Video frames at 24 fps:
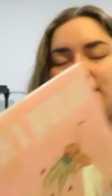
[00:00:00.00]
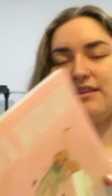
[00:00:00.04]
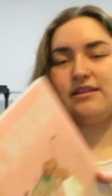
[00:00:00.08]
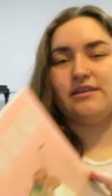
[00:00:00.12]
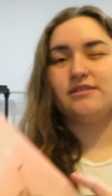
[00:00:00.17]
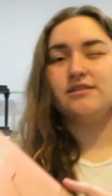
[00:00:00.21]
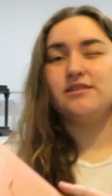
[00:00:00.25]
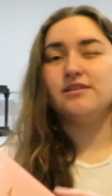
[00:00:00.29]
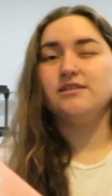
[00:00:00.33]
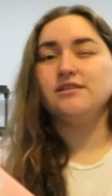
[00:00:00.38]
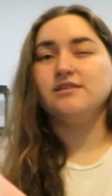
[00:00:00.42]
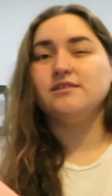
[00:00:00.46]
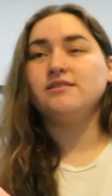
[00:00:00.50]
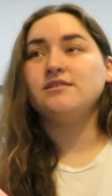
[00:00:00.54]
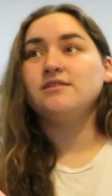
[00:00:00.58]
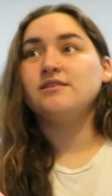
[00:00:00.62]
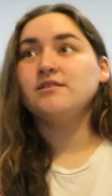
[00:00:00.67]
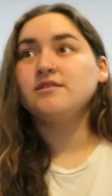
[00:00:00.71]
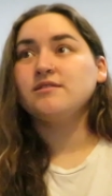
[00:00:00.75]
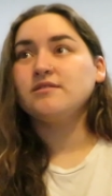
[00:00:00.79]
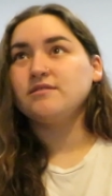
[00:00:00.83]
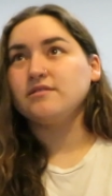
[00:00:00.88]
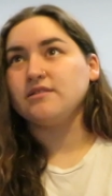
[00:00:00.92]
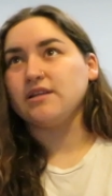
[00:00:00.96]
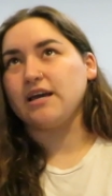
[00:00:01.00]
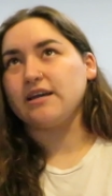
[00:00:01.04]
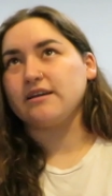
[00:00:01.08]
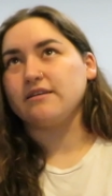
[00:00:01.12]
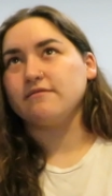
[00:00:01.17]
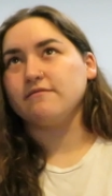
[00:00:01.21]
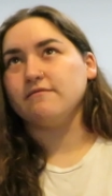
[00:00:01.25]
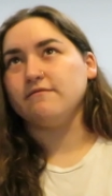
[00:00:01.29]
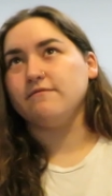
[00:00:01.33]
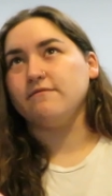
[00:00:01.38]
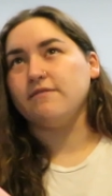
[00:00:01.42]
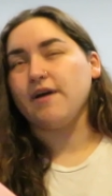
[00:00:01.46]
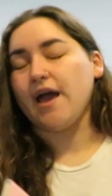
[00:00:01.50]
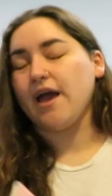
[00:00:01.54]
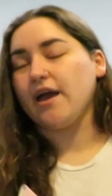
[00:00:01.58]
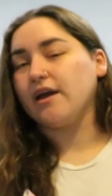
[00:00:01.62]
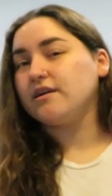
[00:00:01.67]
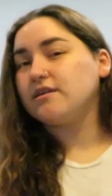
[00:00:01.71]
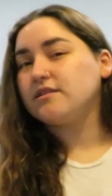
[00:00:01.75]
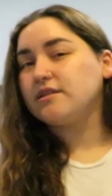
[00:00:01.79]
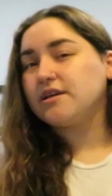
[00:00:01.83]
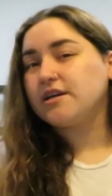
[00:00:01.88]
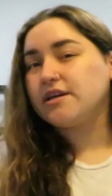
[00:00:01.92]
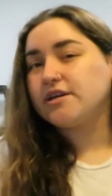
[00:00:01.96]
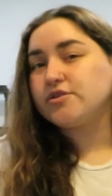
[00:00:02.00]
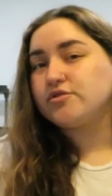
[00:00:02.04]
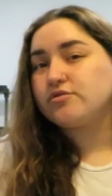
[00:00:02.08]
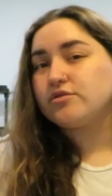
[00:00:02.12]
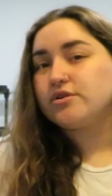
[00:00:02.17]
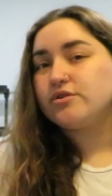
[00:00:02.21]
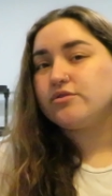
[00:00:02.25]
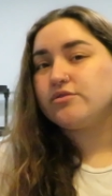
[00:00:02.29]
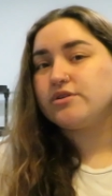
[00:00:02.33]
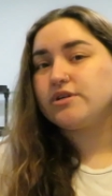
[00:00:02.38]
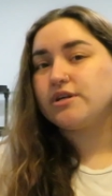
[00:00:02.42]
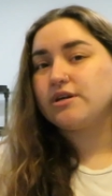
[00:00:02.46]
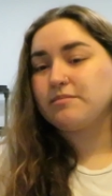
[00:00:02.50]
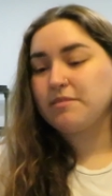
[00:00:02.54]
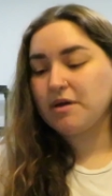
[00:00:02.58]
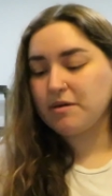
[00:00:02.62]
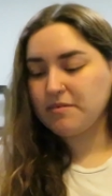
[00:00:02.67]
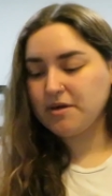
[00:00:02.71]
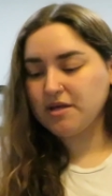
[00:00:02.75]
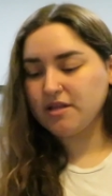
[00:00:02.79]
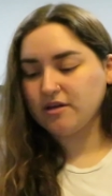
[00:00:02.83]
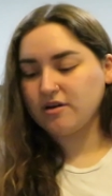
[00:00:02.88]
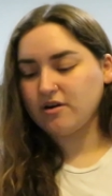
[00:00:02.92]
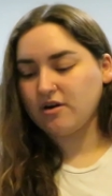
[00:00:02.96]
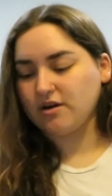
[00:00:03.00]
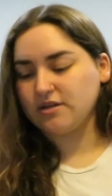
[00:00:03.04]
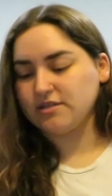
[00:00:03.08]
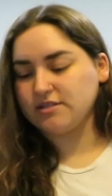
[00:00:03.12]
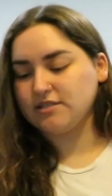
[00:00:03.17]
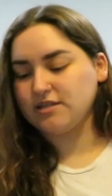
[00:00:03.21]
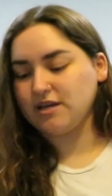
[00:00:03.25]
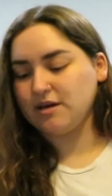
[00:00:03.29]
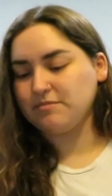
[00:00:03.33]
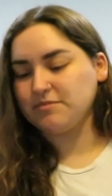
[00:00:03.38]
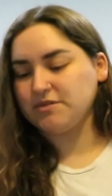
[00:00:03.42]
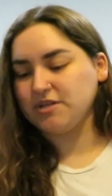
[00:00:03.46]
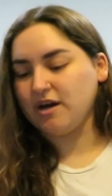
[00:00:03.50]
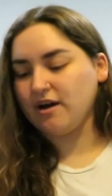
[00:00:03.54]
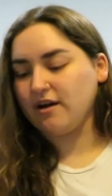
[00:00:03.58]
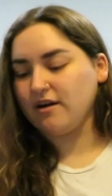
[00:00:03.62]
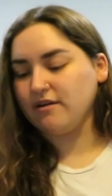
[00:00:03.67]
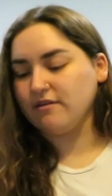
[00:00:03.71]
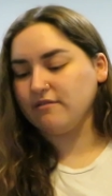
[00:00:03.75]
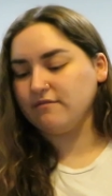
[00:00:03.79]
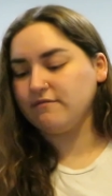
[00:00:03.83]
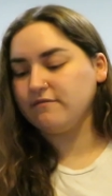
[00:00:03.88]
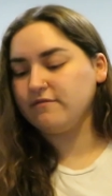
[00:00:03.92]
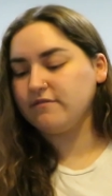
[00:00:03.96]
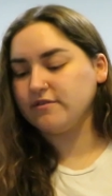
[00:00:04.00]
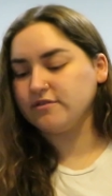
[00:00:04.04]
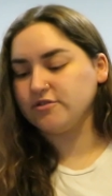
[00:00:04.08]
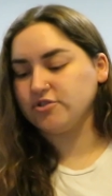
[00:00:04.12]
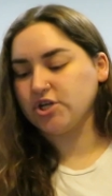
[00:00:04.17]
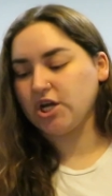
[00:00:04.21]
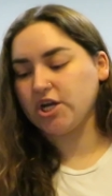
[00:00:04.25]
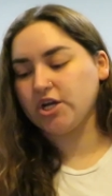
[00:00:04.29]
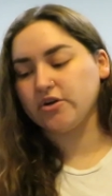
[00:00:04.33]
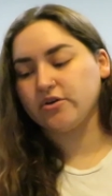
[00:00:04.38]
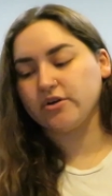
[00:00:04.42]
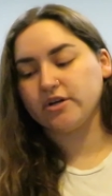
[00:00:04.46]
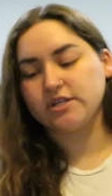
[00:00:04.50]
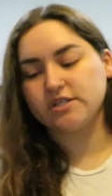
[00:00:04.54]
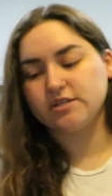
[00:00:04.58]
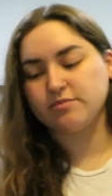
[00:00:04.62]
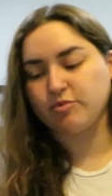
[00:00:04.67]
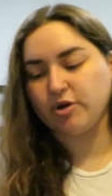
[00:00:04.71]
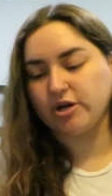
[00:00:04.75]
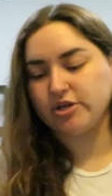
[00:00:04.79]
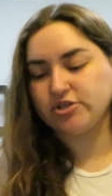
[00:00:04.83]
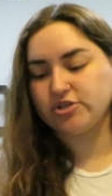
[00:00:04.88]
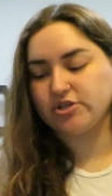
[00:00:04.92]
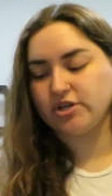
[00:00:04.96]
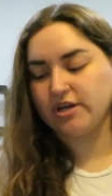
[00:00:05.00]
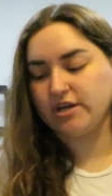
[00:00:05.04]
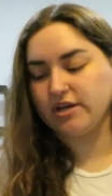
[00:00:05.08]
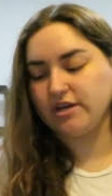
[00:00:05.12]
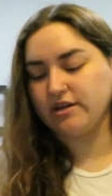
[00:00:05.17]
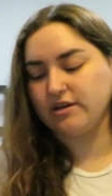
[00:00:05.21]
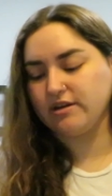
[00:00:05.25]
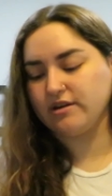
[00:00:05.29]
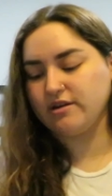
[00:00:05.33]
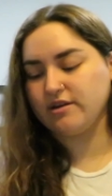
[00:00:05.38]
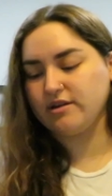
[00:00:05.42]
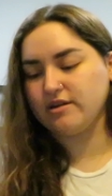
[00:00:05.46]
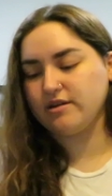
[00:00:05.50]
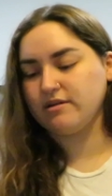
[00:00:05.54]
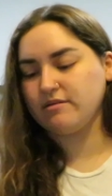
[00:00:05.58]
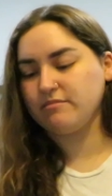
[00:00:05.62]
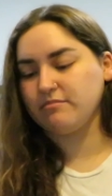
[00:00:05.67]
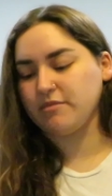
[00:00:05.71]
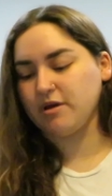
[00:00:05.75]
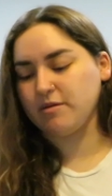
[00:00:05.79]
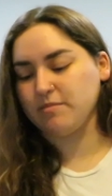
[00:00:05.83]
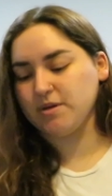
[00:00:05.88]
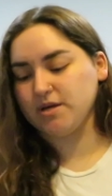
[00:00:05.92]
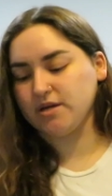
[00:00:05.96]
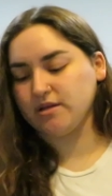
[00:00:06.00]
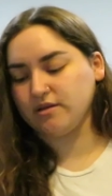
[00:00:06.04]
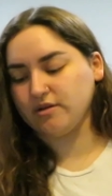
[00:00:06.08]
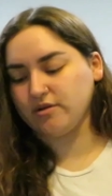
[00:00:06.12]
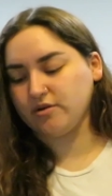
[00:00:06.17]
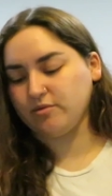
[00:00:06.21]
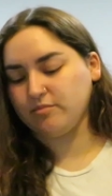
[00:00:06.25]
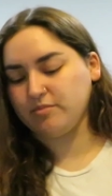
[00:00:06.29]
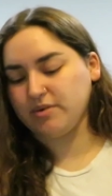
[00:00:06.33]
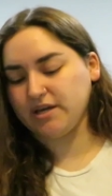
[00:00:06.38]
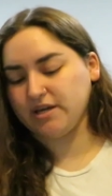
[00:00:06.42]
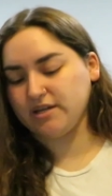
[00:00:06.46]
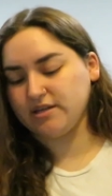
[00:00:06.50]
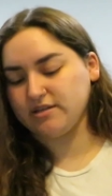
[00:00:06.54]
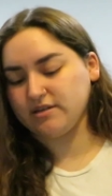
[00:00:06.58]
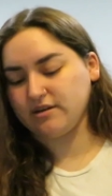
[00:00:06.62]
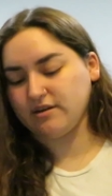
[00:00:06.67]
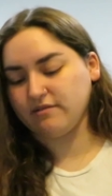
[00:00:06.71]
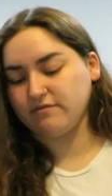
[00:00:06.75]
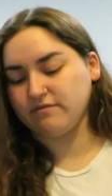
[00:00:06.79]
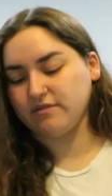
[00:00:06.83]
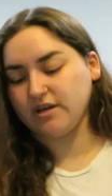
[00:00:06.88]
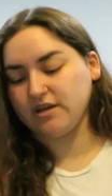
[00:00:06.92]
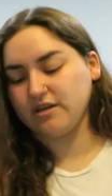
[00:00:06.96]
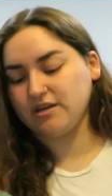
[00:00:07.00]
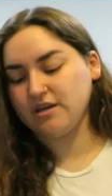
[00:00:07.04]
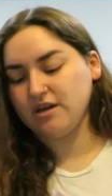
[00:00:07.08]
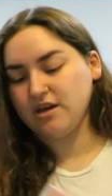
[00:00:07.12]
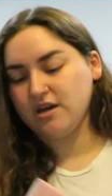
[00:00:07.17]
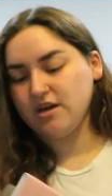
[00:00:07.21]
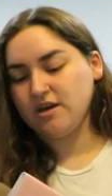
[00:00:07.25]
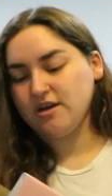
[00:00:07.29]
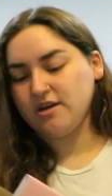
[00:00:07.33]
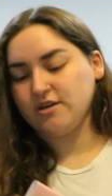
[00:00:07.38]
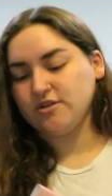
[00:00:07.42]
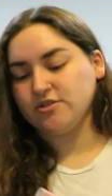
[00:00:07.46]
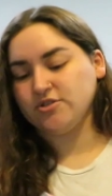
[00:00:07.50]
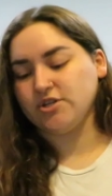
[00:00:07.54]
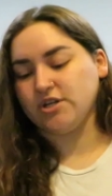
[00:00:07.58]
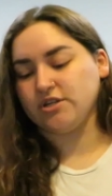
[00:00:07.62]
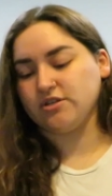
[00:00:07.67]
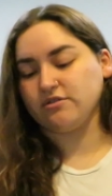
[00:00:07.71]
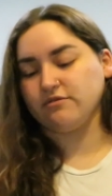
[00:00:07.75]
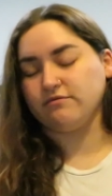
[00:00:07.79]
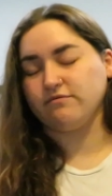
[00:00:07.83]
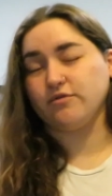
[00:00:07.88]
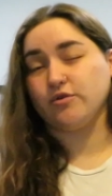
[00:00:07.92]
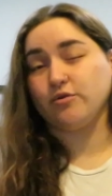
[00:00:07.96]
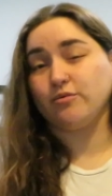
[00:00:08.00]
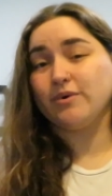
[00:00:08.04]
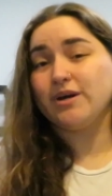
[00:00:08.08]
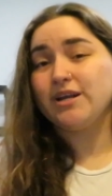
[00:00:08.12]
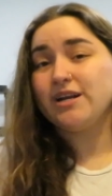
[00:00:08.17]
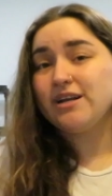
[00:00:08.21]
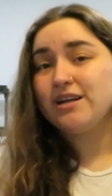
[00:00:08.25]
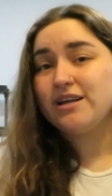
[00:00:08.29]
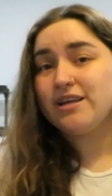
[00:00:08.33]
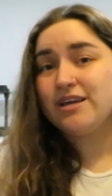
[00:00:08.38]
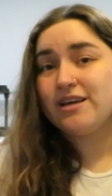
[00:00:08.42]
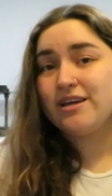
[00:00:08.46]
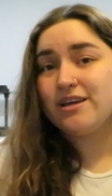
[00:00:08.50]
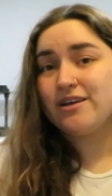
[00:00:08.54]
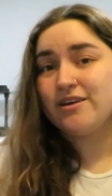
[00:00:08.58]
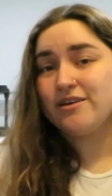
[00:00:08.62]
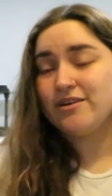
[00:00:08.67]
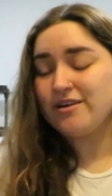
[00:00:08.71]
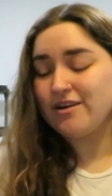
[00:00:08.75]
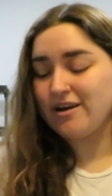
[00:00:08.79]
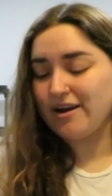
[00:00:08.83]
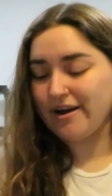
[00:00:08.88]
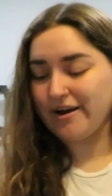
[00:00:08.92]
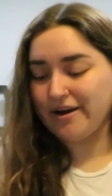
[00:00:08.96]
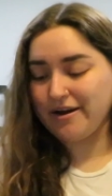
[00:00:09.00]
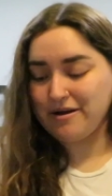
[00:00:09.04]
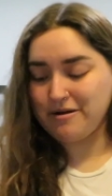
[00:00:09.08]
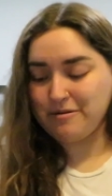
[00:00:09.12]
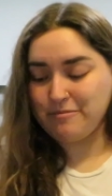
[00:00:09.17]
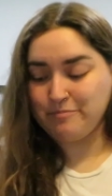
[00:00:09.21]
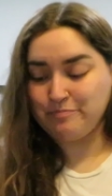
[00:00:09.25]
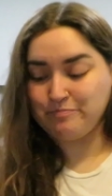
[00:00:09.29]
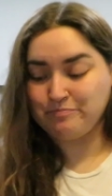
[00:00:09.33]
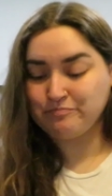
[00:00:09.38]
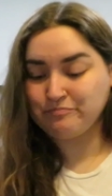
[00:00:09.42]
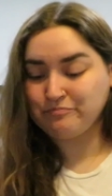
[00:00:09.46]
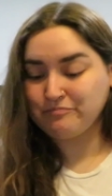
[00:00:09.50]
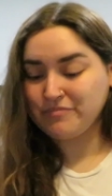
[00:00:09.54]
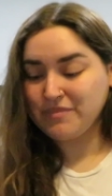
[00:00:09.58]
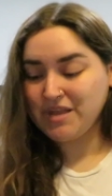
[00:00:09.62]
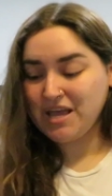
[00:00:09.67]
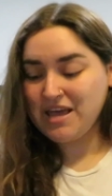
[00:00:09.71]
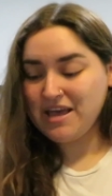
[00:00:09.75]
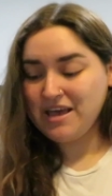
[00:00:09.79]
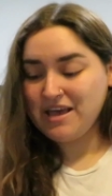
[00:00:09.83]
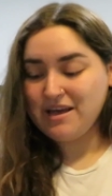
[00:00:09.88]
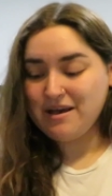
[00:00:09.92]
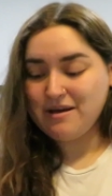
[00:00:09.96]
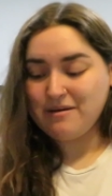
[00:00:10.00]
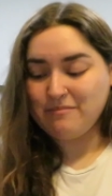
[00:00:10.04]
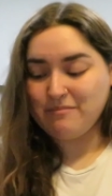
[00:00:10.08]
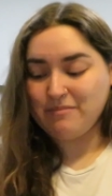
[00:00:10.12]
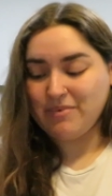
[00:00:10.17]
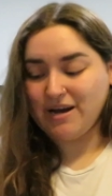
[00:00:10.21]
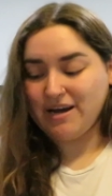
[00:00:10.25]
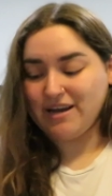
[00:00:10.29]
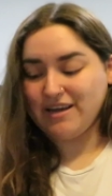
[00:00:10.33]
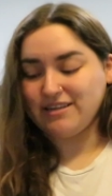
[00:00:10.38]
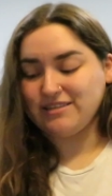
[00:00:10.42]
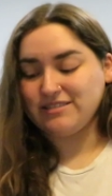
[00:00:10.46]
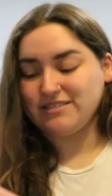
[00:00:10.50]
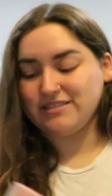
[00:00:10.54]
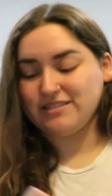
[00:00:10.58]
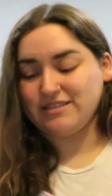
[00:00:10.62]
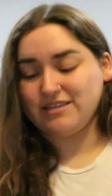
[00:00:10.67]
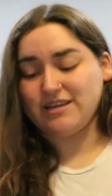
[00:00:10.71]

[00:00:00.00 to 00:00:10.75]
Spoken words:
this is like vaguely introducing maybe the concept of gender expression, maybe a little bit of like gender fluidity, but